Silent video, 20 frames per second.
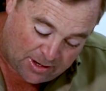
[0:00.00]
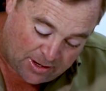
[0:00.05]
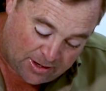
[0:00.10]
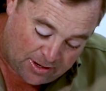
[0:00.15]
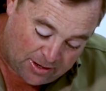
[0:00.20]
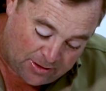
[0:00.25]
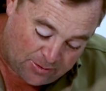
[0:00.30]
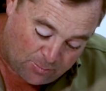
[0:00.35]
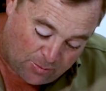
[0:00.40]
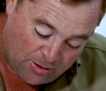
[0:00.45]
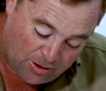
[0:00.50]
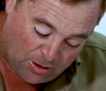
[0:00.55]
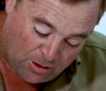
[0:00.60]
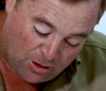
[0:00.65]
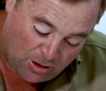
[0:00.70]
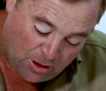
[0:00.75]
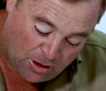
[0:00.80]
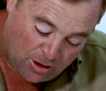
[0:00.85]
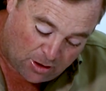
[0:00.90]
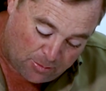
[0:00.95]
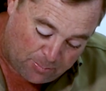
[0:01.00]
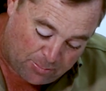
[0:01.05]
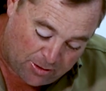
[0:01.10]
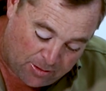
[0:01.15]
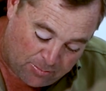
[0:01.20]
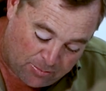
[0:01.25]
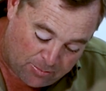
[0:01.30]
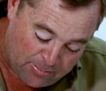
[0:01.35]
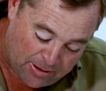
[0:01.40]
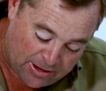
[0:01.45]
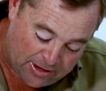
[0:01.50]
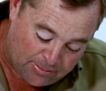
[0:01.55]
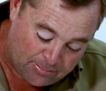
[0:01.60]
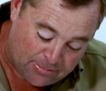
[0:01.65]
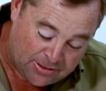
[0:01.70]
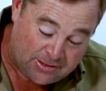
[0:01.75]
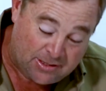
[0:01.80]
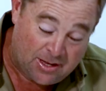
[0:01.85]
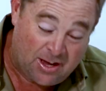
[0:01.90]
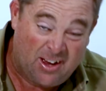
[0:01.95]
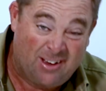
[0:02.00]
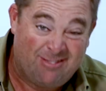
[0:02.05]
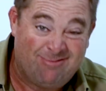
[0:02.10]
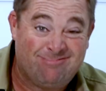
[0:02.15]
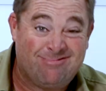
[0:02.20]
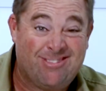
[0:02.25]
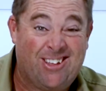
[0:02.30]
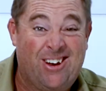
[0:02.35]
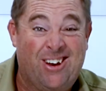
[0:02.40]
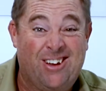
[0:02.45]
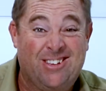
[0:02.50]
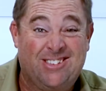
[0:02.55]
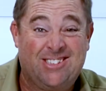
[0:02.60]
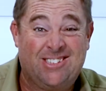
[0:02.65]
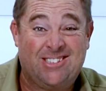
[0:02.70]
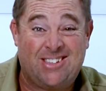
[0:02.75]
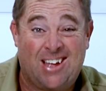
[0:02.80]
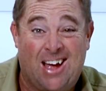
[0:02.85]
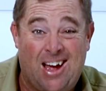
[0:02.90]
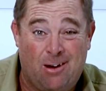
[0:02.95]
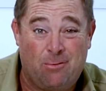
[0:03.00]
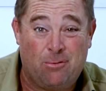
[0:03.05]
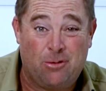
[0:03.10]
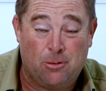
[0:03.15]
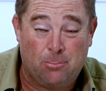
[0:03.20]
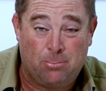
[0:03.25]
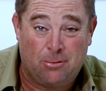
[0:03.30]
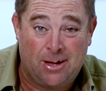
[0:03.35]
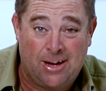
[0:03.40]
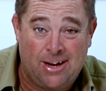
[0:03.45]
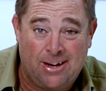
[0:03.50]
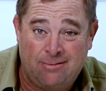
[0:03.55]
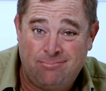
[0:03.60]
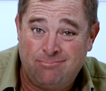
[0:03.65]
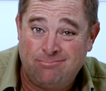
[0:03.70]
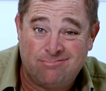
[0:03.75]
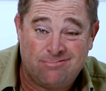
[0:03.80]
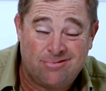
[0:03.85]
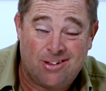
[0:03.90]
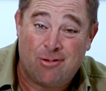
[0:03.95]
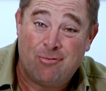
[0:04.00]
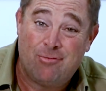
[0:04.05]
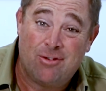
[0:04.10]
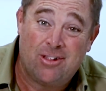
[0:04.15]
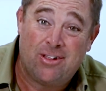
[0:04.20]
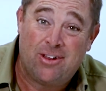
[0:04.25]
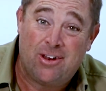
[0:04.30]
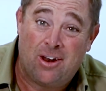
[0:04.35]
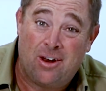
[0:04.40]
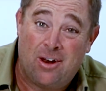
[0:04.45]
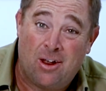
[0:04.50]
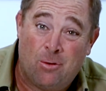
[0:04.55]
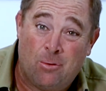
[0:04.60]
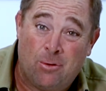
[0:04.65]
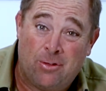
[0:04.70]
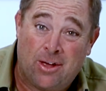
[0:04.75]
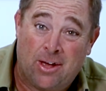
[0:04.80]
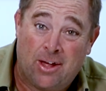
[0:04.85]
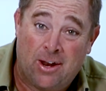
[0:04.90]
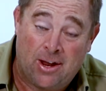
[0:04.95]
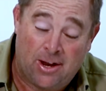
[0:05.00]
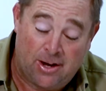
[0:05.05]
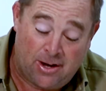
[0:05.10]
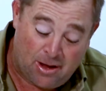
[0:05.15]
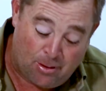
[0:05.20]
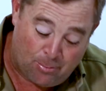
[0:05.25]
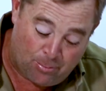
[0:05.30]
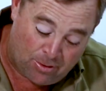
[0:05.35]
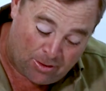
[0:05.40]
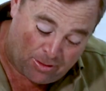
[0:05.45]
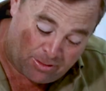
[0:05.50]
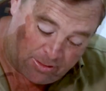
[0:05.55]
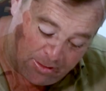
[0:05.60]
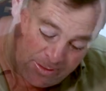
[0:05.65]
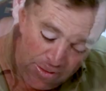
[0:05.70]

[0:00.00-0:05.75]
And that's where a lot of people make a mistake. They don't start with a plan, and they really don't know what they're going to end up with.